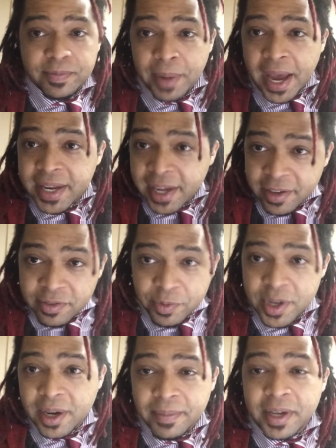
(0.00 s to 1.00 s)
By next
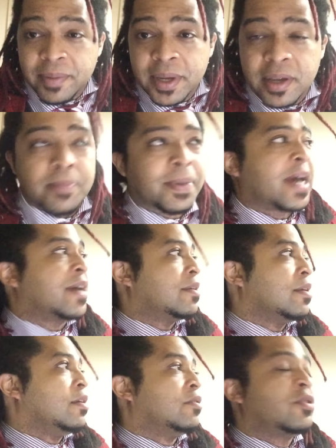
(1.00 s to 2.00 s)
week, I'm gonna be, by
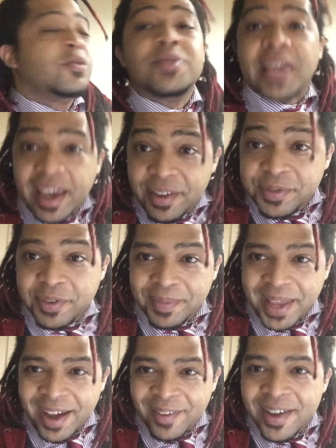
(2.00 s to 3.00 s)
2 days from
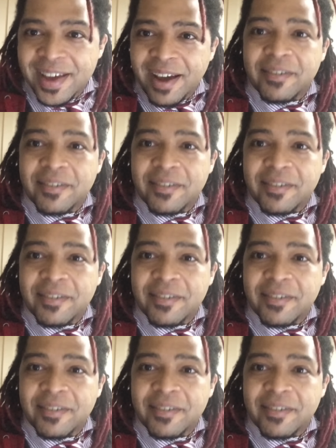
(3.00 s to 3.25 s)
now,